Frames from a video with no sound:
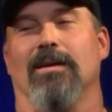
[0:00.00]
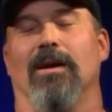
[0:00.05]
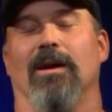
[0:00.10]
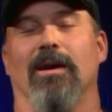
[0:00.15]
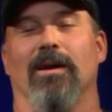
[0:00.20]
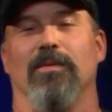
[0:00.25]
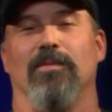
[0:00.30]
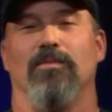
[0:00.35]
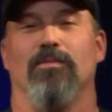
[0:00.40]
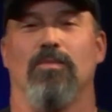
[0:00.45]
All
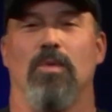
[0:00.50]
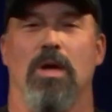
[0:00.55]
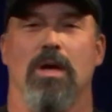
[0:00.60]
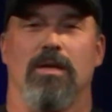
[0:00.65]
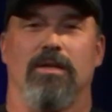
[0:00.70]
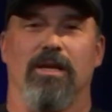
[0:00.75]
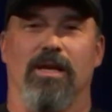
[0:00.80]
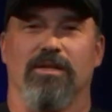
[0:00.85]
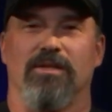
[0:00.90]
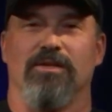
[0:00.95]
right.
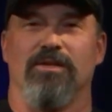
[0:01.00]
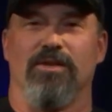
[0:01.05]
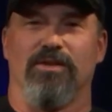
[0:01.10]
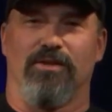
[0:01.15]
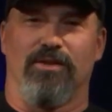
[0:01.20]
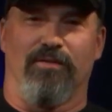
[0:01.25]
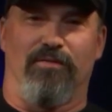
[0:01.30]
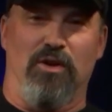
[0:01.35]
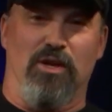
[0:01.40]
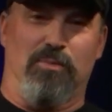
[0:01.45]
Dustin, this
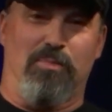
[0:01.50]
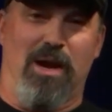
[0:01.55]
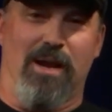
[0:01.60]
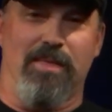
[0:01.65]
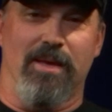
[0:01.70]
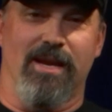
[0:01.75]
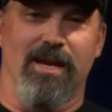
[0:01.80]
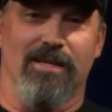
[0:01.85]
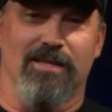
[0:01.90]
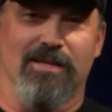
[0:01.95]
is the first
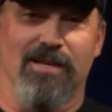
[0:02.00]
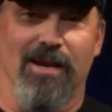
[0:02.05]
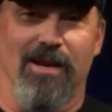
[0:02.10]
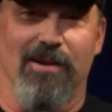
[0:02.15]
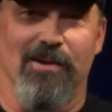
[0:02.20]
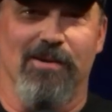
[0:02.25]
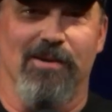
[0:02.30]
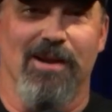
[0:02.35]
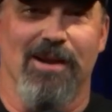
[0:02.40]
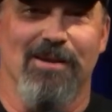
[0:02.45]
part that gets
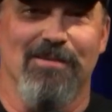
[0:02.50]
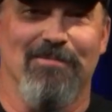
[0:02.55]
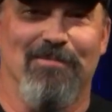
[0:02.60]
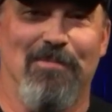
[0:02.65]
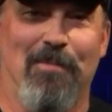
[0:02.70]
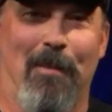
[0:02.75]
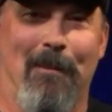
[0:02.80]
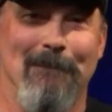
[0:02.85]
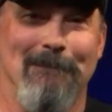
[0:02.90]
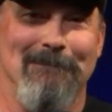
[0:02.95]
cut, okay?
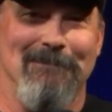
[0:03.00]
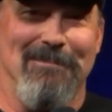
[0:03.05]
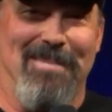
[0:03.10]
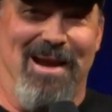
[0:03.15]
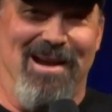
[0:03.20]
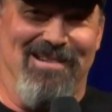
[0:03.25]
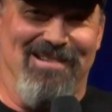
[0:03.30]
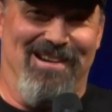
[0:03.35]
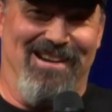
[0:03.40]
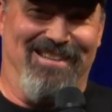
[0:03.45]

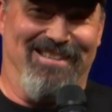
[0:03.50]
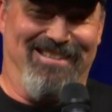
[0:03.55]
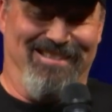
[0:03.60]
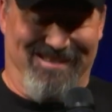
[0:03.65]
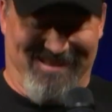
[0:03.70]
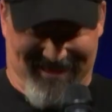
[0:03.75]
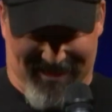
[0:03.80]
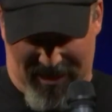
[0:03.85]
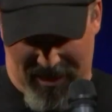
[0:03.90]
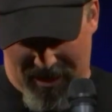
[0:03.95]
All right.
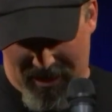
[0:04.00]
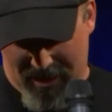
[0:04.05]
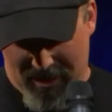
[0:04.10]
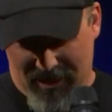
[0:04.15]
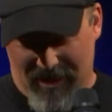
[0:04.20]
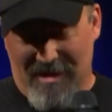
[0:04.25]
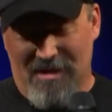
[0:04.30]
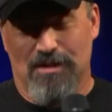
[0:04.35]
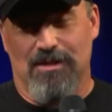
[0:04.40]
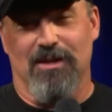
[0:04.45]

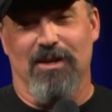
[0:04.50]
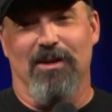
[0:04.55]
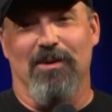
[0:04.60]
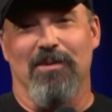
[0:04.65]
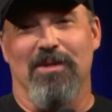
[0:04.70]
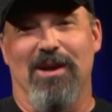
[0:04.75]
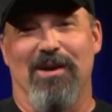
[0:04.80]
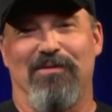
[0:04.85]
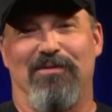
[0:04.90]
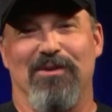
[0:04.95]
So
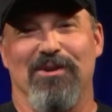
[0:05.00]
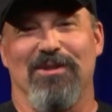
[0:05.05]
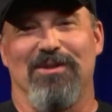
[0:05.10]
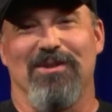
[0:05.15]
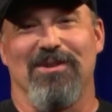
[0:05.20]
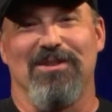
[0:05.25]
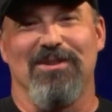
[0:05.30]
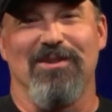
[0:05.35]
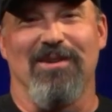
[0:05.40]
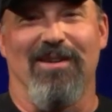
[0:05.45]
without
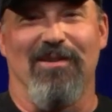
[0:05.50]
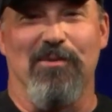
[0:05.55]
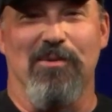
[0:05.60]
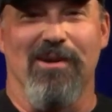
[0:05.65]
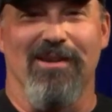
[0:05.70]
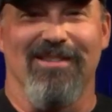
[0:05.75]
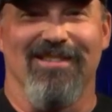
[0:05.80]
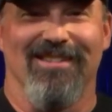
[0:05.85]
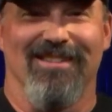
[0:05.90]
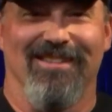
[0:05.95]
further ado,
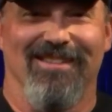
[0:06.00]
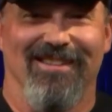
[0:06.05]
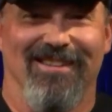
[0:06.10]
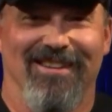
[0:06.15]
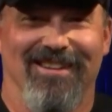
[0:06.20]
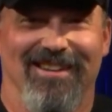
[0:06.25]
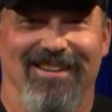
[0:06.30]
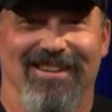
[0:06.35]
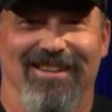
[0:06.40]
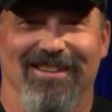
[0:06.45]
everyone,
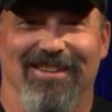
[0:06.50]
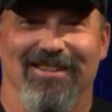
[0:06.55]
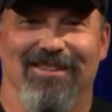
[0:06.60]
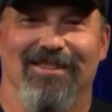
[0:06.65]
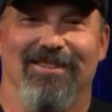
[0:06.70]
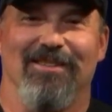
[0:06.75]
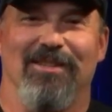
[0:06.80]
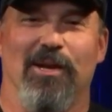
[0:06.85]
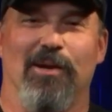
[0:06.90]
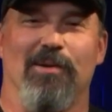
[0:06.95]

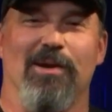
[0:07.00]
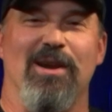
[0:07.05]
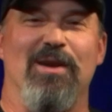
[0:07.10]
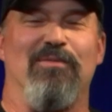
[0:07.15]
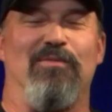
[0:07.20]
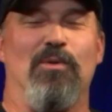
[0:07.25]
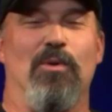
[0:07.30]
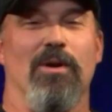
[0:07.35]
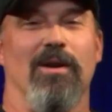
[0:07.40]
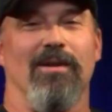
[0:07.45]
get ready
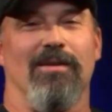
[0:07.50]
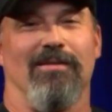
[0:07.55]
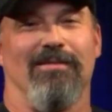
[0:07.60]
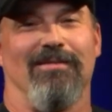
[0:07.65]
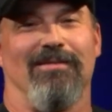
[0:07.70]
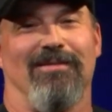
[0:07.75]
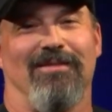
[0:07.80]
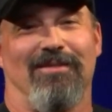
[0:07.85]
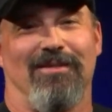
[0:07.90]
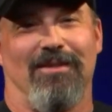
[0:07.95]
for it.
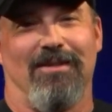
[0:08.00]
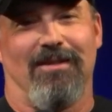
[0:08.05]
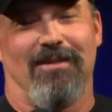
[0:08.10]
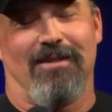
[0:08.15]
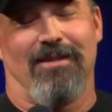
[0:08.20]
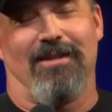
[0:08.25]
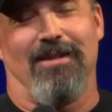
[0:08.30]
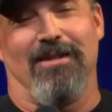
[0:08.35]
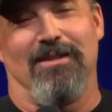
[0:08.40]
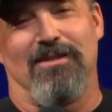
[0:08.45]

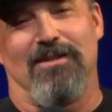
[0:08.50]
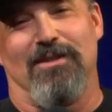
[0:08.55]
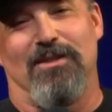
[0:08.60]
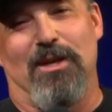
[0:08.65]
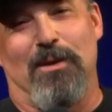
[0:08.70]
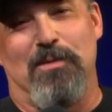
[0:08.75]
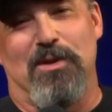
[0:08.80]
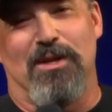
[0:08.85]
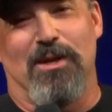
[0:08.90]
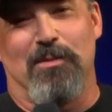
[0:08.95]
It's the
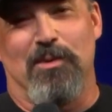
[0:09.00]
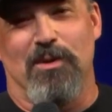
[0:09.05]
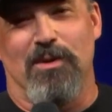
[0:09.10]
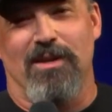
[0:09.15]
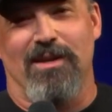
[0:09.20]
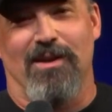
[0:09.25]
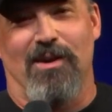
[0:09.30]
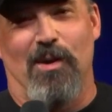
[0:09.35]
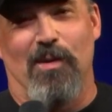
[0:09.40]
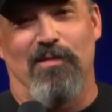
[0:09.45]

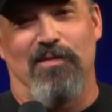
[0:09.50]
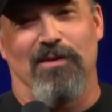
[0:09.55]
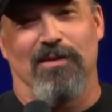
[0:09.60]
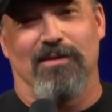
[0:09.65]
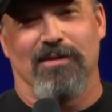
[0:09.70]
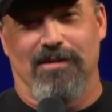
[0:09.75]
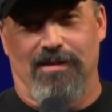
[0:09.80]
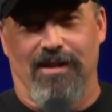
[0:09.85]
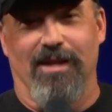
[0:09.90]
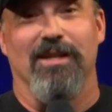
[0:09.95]
WWE
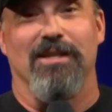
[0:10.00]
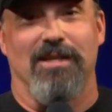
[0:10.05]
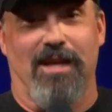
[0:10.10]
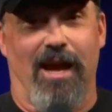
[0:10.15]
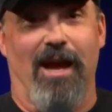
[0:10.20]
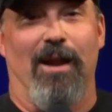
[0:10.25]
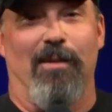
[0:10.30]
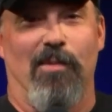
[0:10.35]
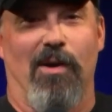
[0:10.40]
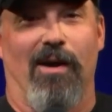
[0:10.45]
hopeful, the
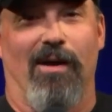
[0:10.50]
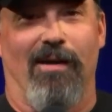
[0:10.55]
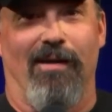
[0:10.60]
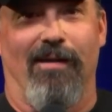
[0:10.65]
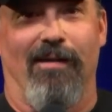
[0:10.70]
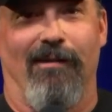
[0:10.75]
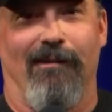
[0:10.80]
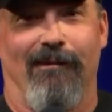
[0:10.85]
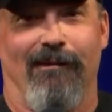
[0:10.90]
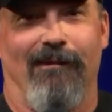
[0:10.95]
Dad
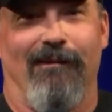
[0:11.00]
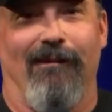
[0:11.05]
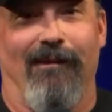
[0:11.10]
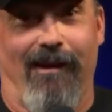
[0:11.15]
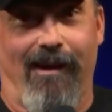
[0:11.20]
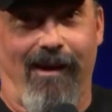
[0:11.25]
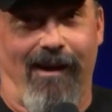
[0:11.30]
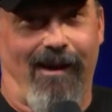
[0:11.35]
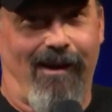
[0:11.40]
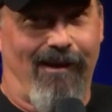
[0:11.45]
Bod.
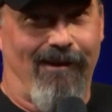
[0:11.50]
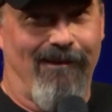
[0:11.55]
Yeah.